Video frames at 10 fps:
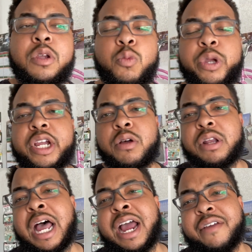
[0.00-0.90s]
We go
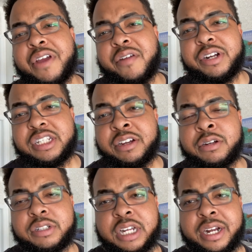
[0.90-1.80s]
live every single
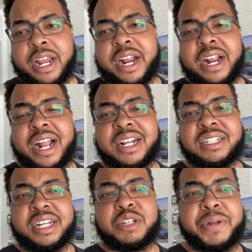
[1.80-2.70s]
Sunday at
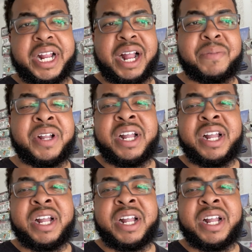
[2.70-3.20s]
6 p.m.